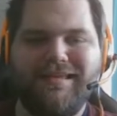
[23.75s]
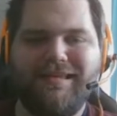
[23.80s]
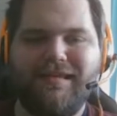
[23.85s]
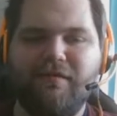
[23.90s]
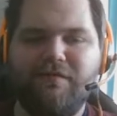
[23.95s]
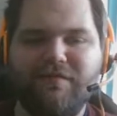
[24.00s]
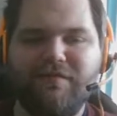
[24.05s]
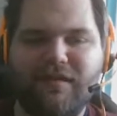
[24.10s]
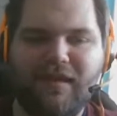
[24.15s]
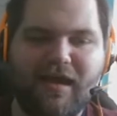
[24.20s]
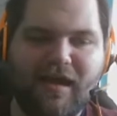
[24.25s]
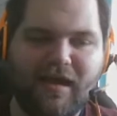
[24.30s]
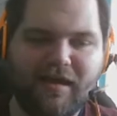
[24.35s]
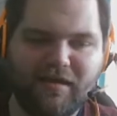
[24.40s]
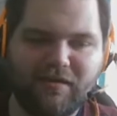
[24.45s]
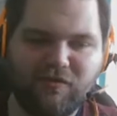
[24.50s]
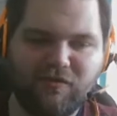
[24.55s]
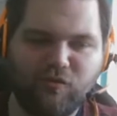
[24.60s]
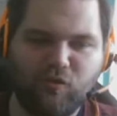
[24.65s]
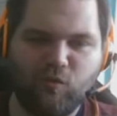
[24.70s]
if the line
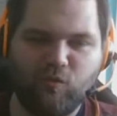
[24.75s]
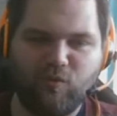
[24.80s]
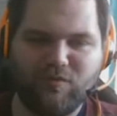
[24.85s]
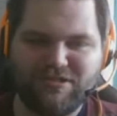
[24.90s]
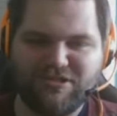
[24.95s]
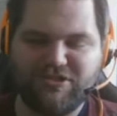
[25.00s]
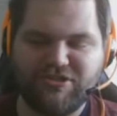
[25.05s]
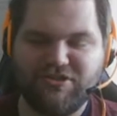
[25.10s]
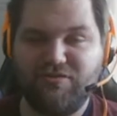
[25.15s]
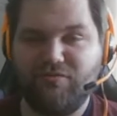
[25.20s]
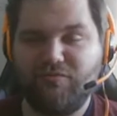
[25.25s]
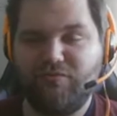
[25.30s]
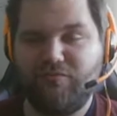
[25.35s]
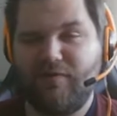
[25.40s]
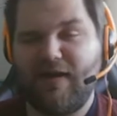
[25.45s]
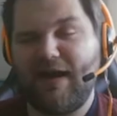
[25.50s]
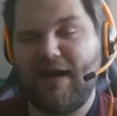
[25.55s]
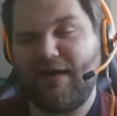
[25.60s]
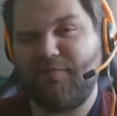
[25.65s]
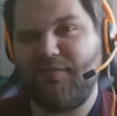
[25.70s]
I took was
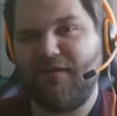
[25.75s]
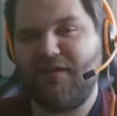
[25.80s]
correct,